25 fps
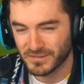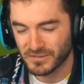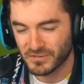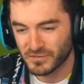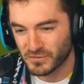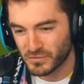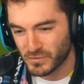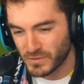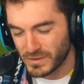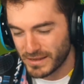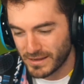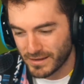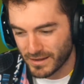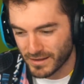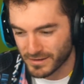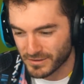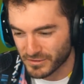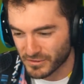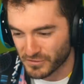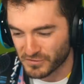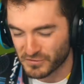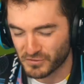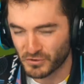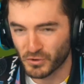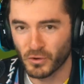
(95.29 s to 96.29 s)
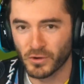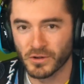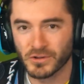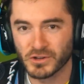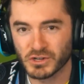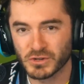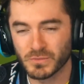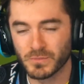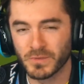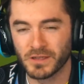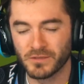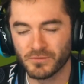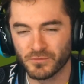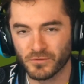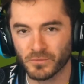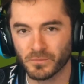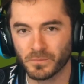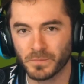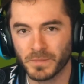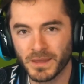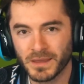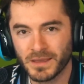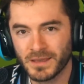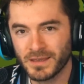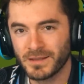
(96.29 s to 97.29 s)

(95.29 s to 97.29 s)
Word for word: So it's really kind of discouraged me from